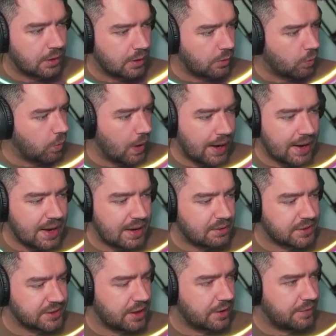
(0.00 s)
Warehouse
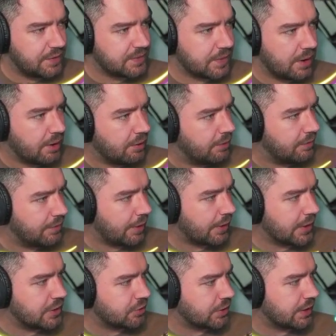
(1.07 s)
stuff as well, very
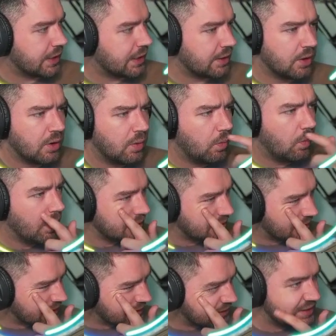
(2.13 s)
intriguing. What is
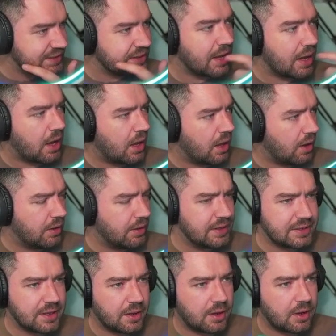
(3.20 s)
this? This is
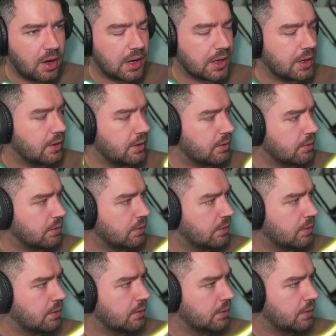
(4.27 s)
a cargo
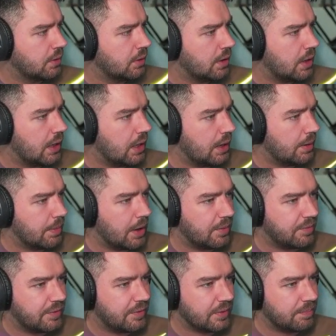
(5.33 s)
hub
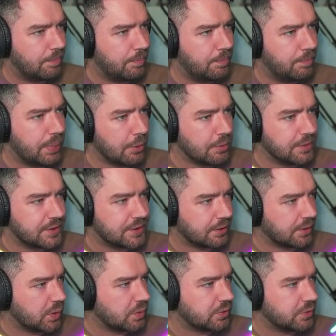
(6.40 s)
for boats, I'm
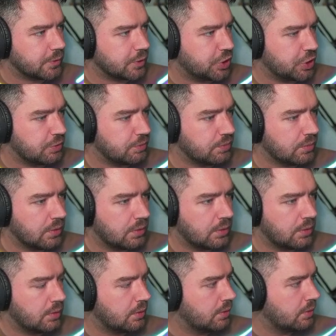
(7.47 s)
going to assume.
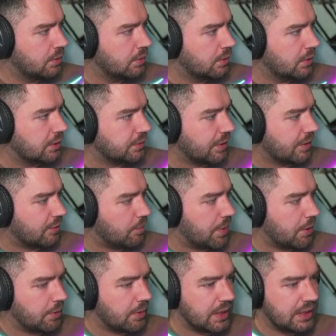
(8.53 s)
Because we have a
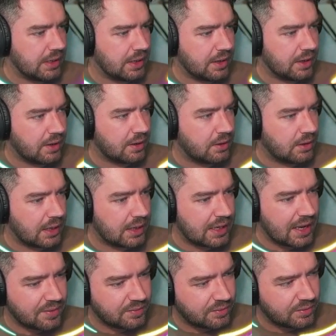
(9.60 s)
boat here. I
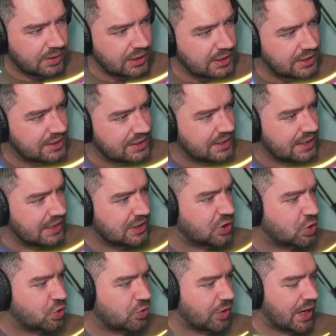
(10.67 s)
can't really see
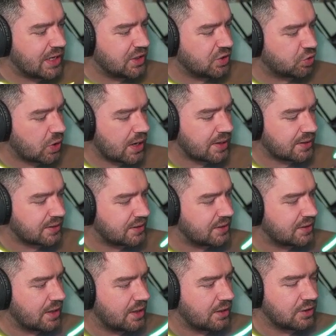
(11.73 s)
train tracks as
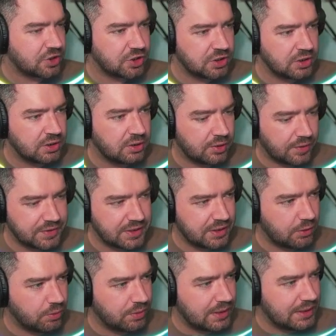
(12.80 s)
such. Obviously,
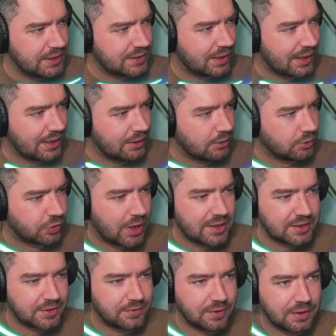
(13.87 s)
all these like little tracks
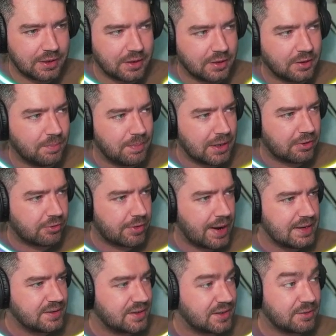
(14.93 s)
are for the big
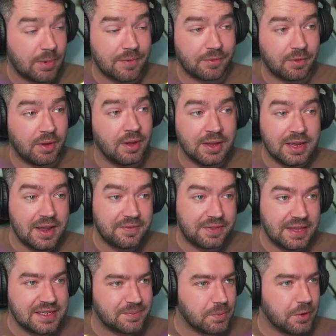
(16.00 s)
cranes. If
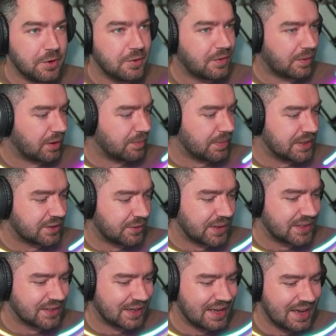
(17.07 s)
these move, I'm going to be so
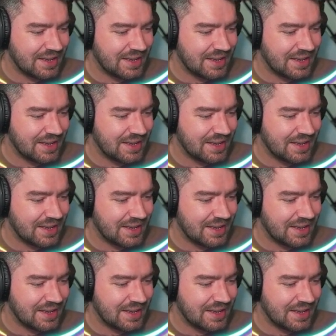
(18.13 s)
excited.